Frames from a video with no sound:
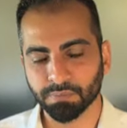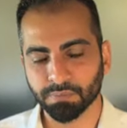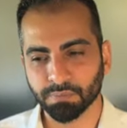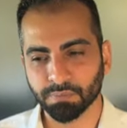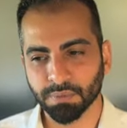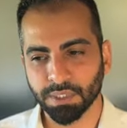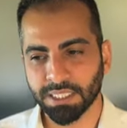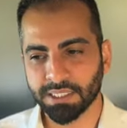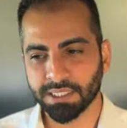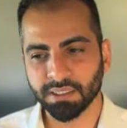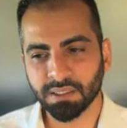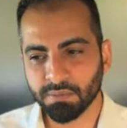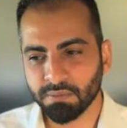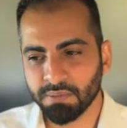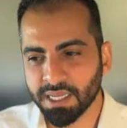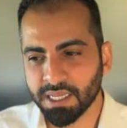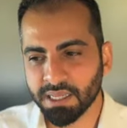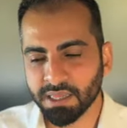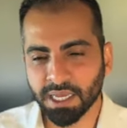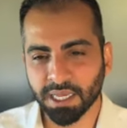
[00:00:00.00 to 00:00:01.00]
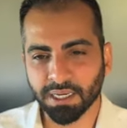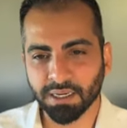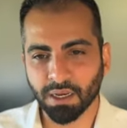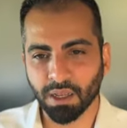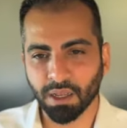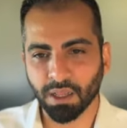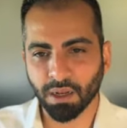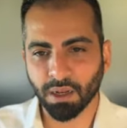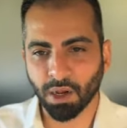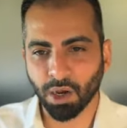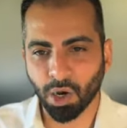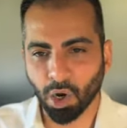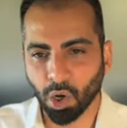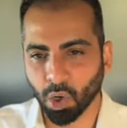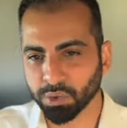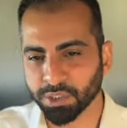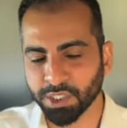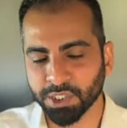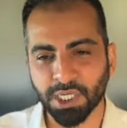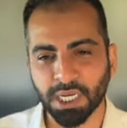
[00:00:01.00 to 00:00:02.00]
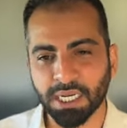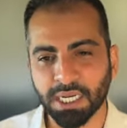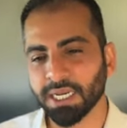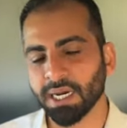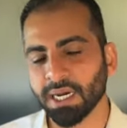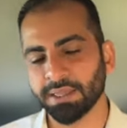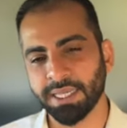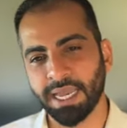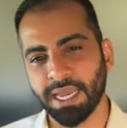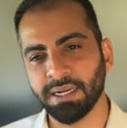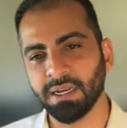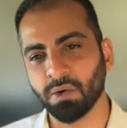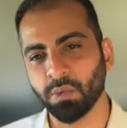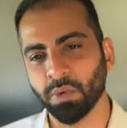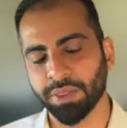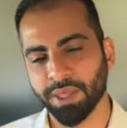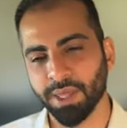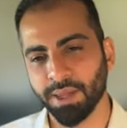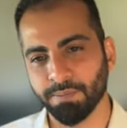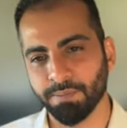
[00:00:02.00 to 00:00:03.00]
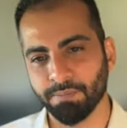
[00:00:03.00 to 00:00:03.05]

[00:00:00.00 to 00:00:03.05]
It doesn't mean that all tajalliyat ended with him.